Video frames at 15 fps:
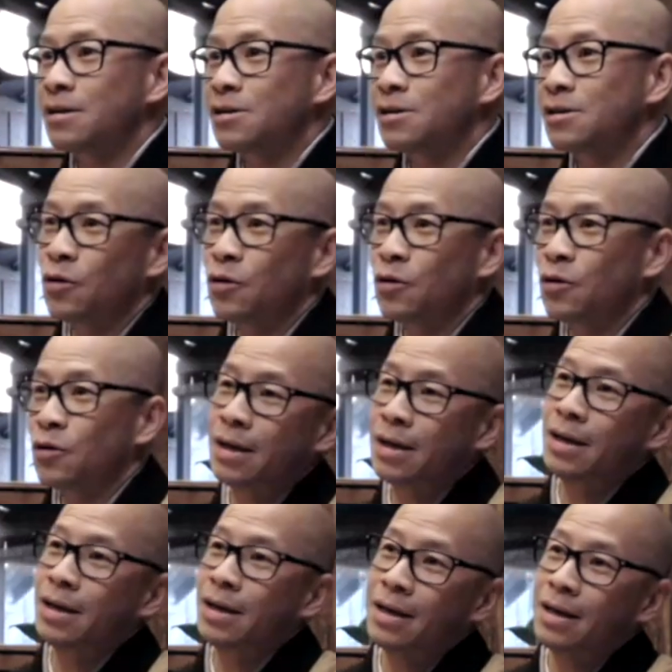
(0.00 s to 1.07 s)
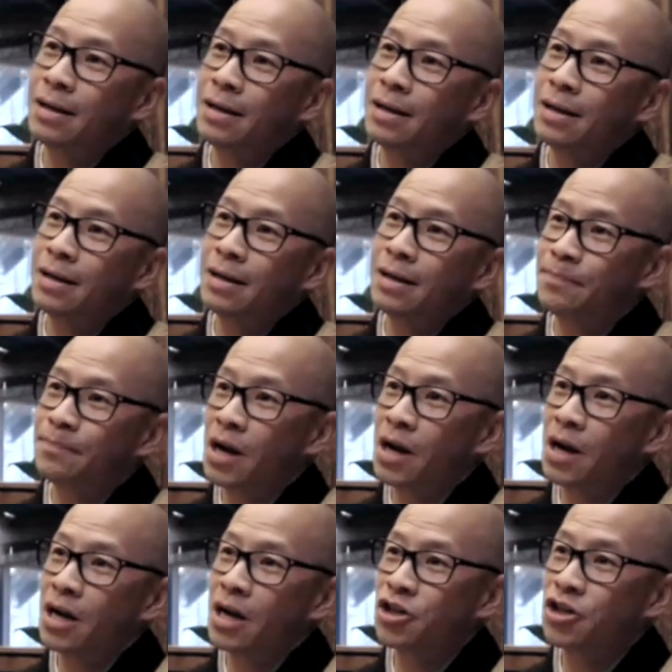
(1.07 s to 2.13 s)
And so
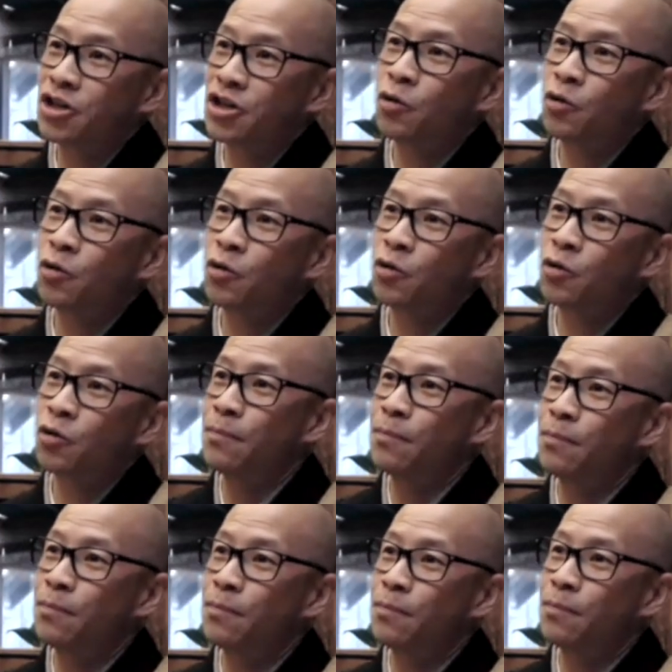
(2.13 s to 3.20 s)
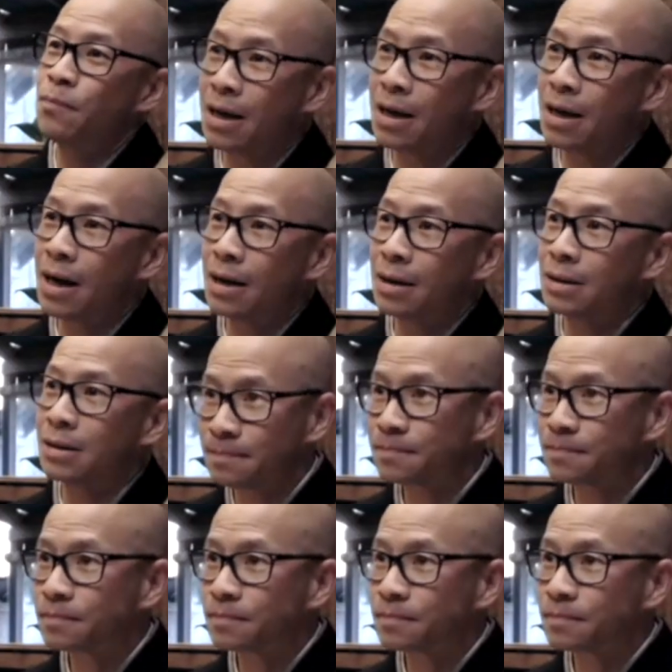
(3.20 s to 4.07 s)
Hashinoku went back to Magadha,